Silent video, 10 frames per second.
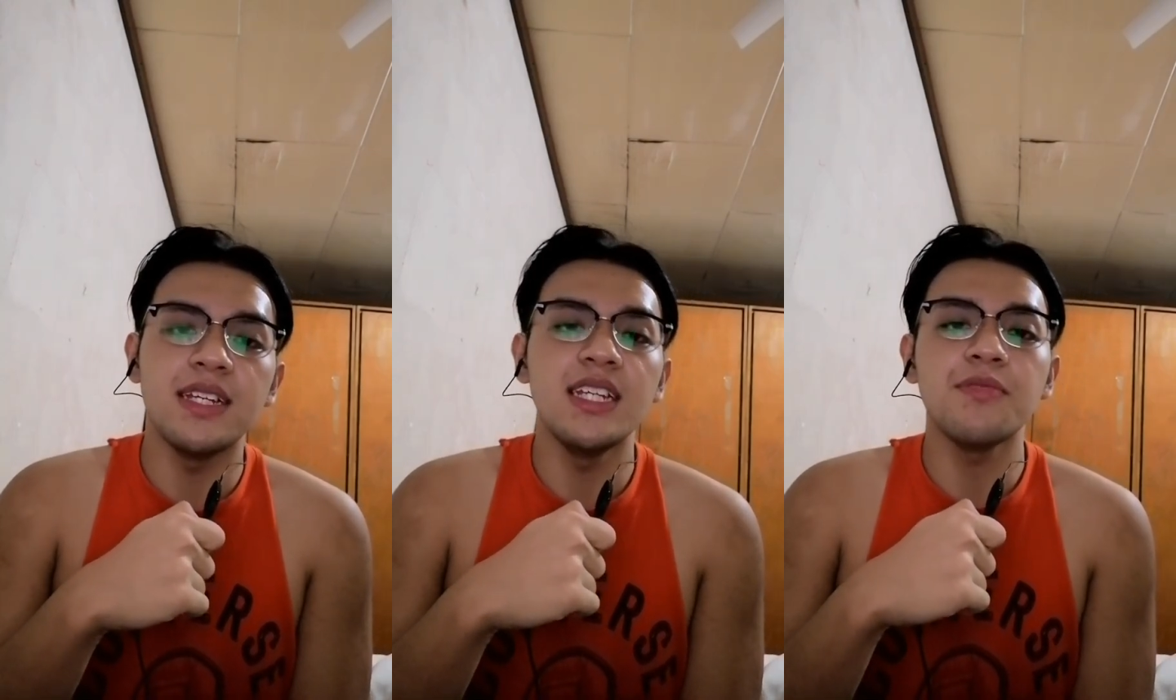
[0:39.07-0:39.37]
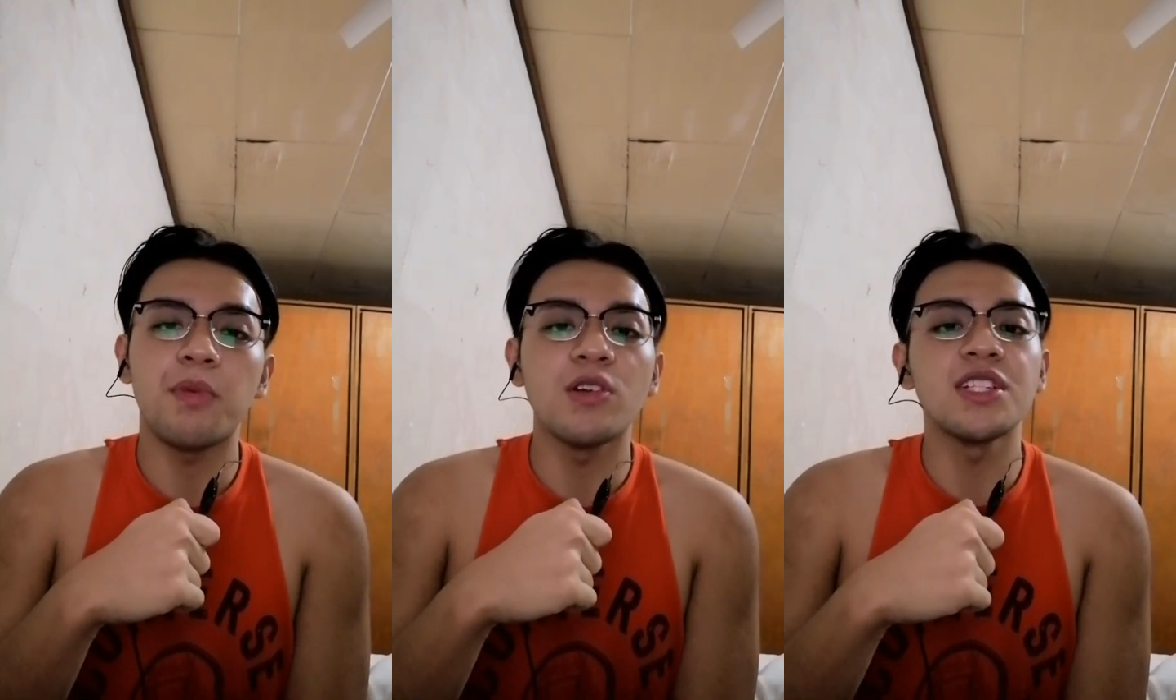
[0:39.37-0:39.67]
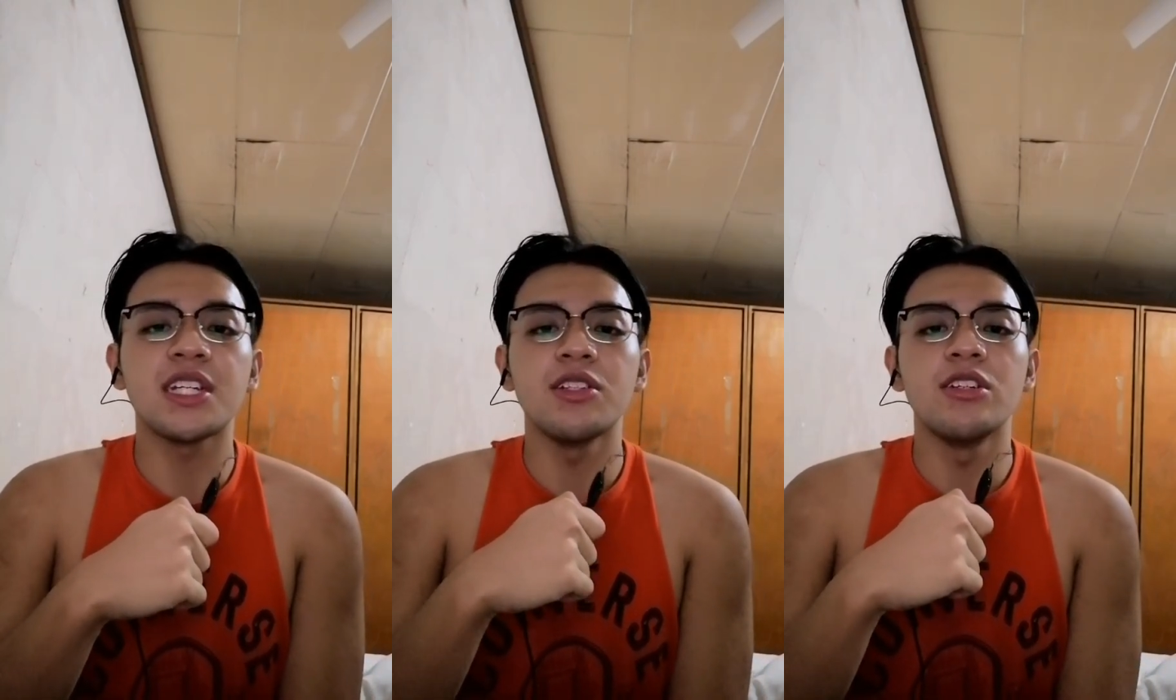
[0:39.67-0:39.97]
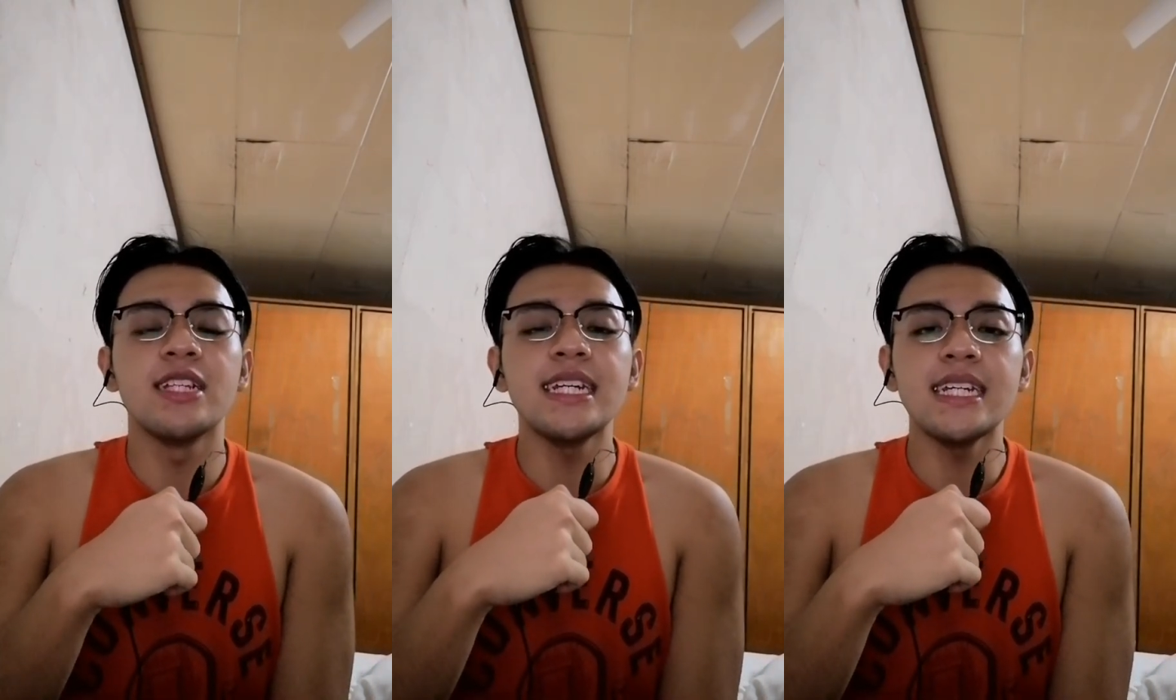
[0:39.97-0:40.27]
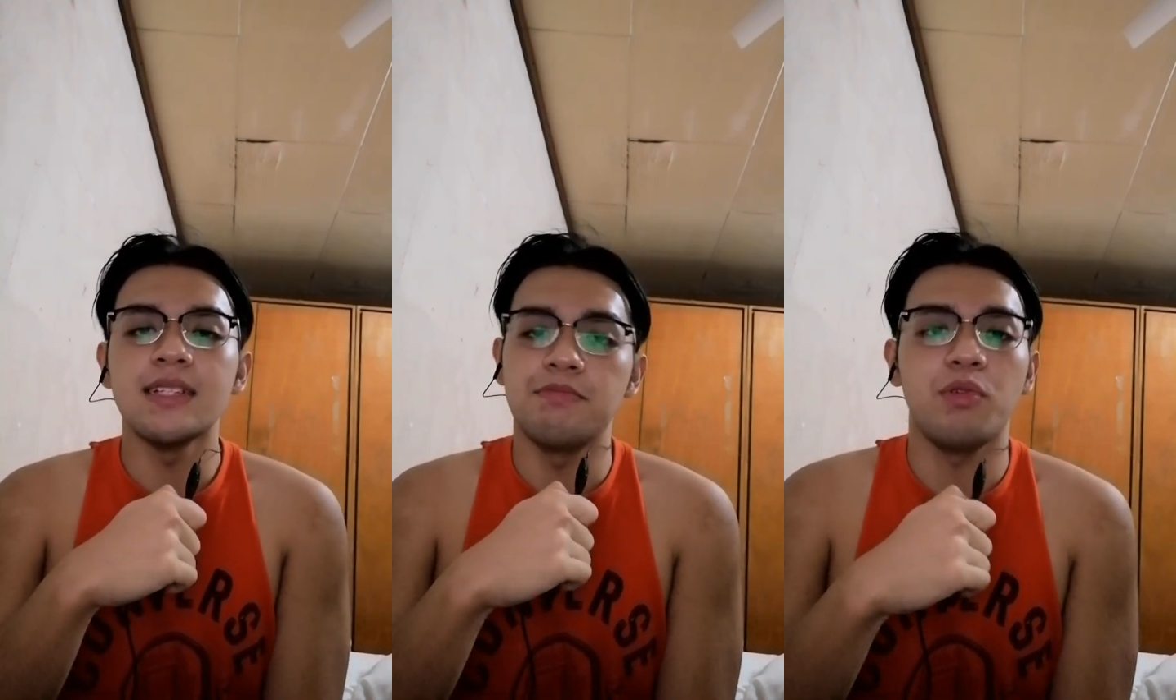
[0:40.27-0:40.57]
is
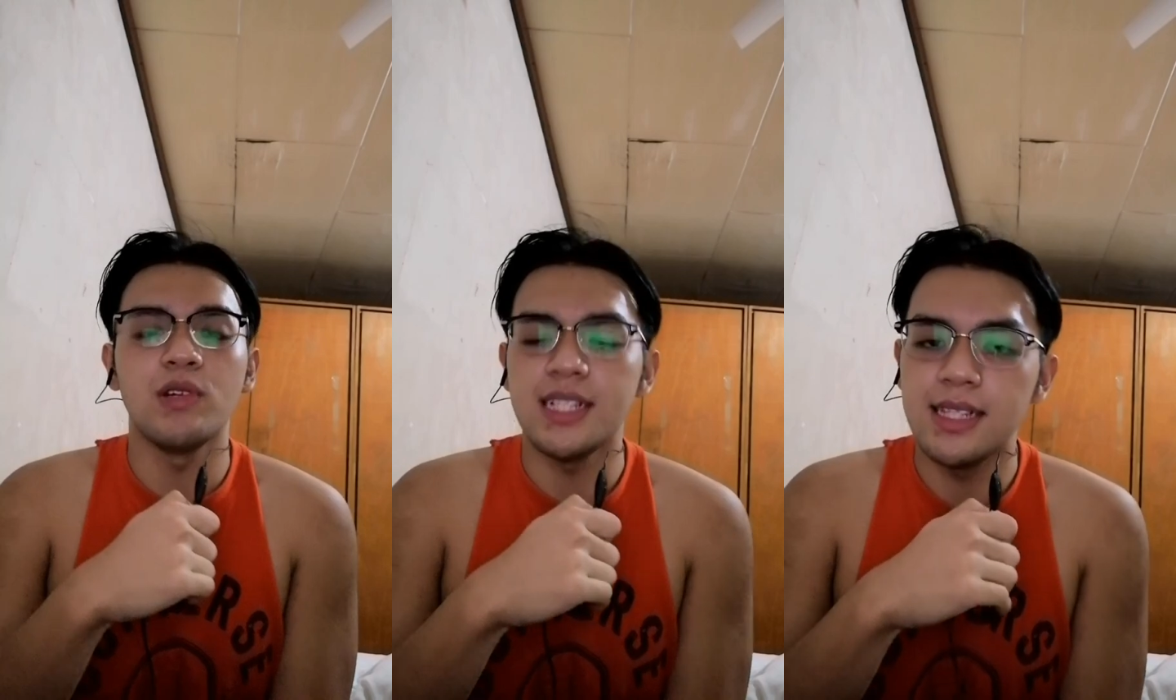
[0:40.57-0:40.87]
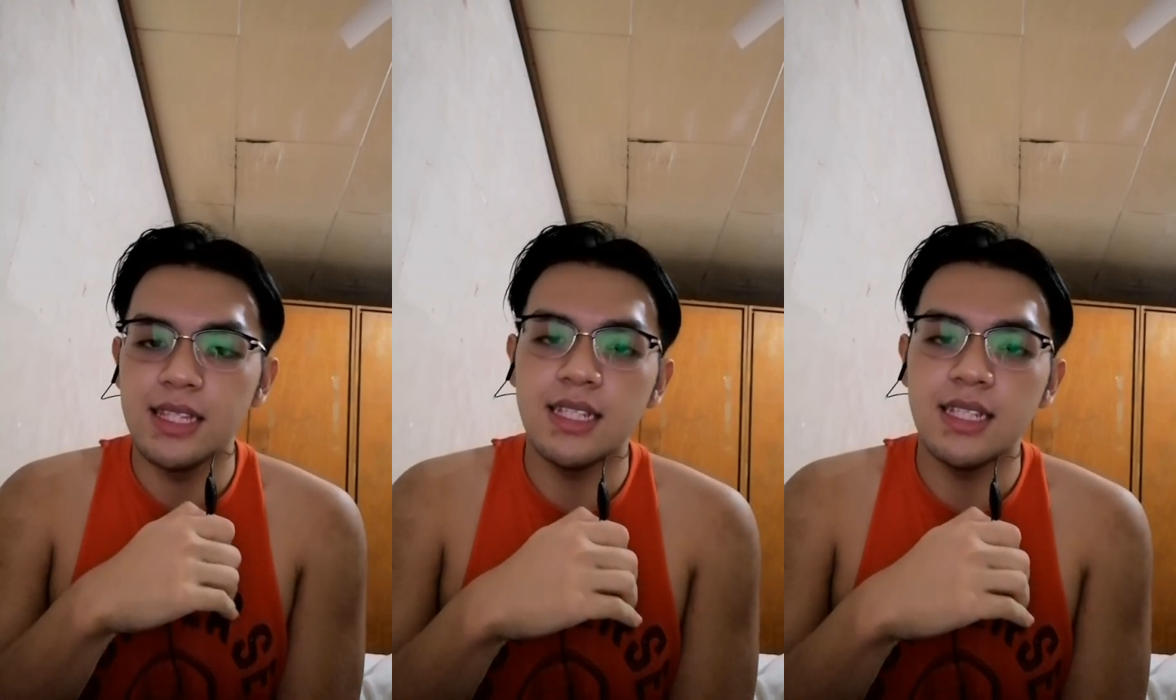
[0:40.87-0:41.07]
particularly important.